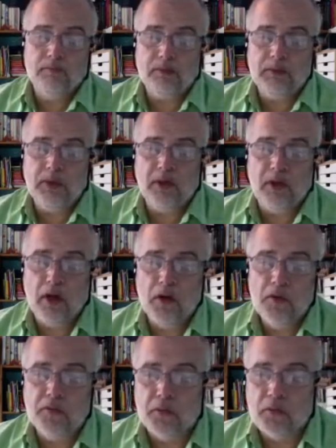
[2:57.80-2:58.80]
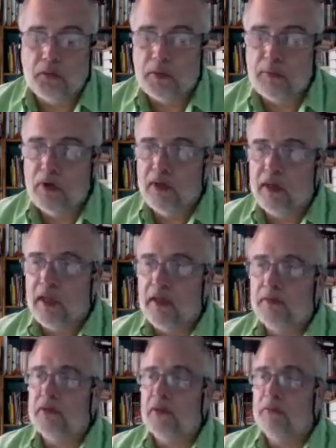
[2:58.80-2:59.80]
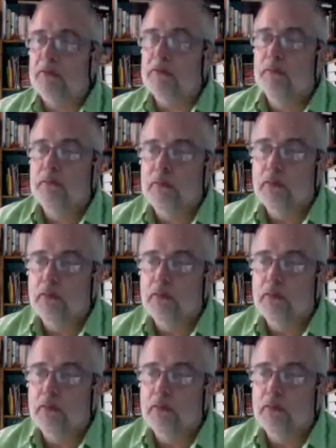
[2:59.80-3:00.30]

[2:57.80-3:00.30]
I'm kind of hopeful that we might have some